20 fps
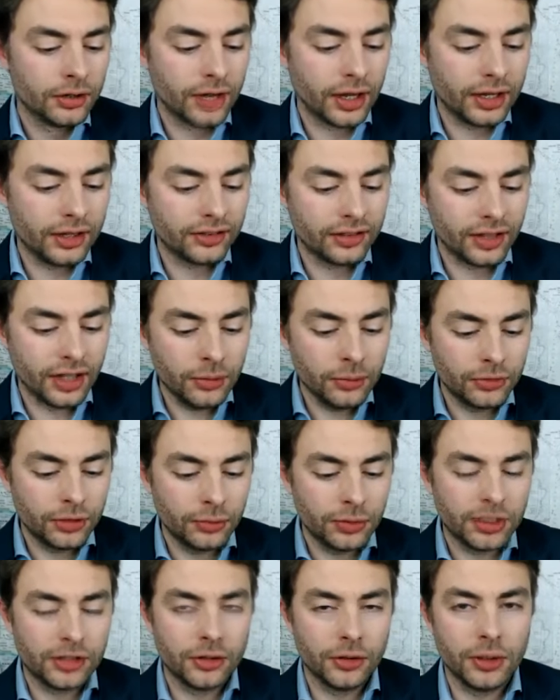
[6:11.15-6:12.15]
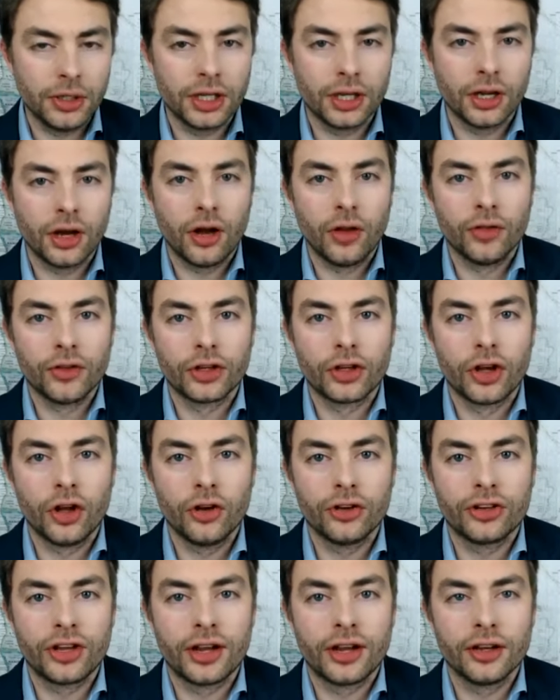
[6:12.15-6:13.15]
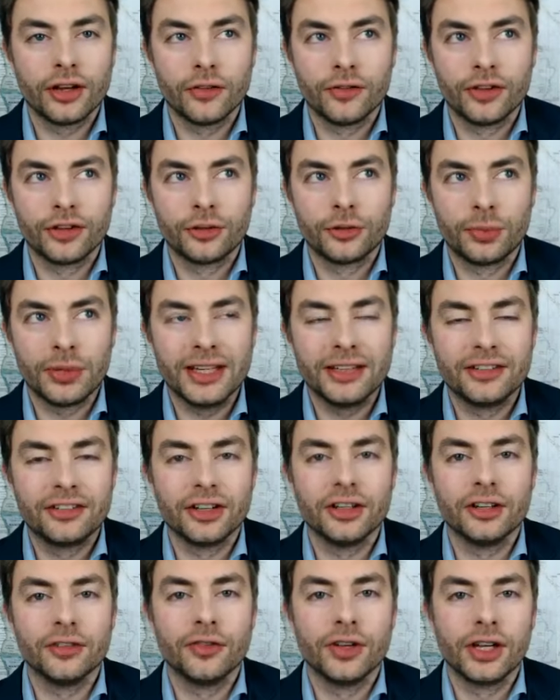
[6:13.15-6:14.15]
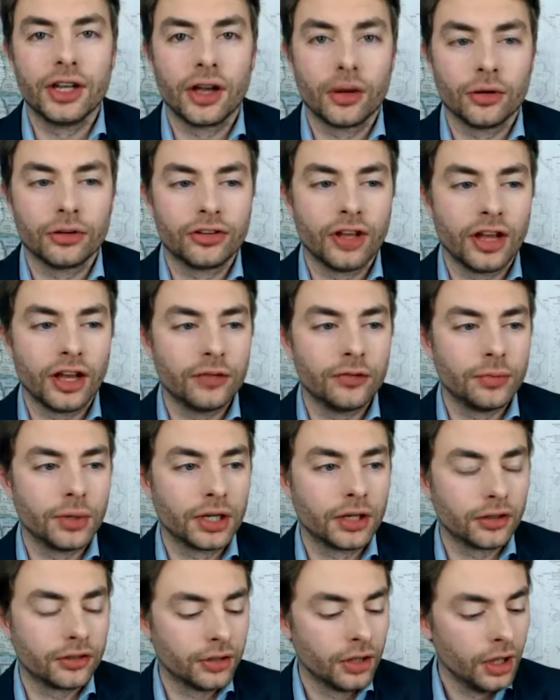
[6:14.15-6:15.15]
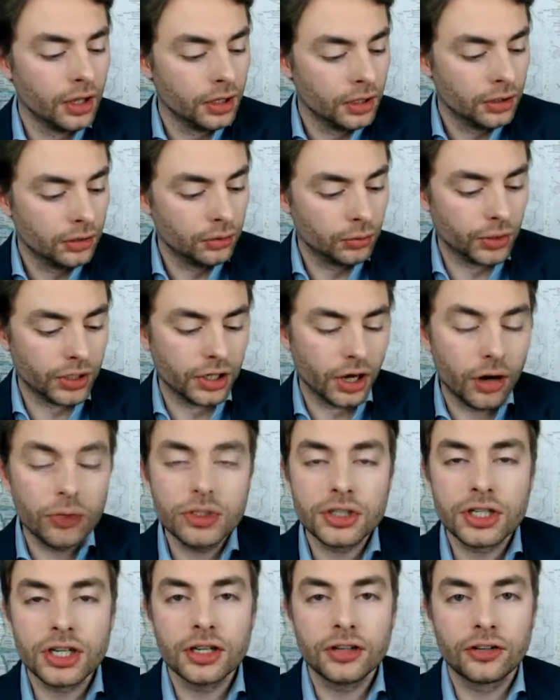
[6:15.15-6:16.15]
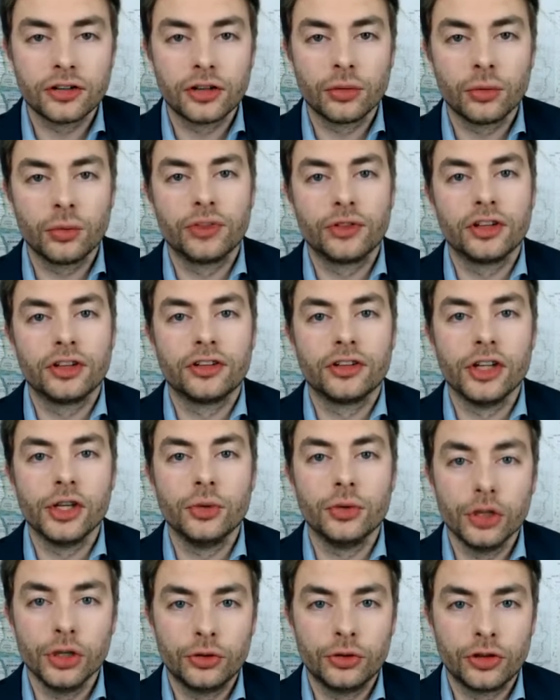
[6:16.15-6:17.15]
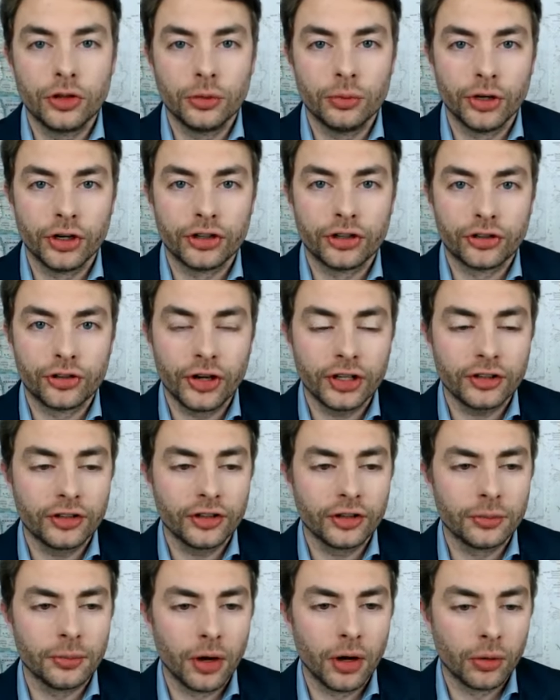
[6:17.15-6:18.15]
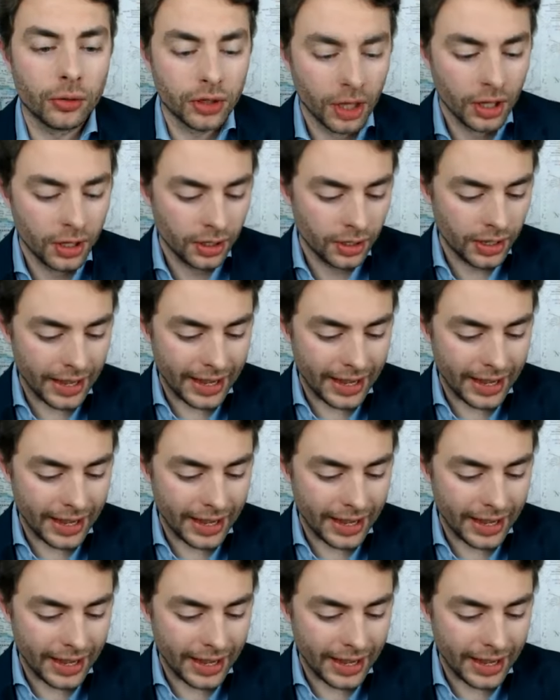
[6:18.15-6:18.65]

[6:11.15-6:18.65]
They seem to be doing it on the content of the speech in the videos, Dave, because we noticed that with this new YouTube restricted mode,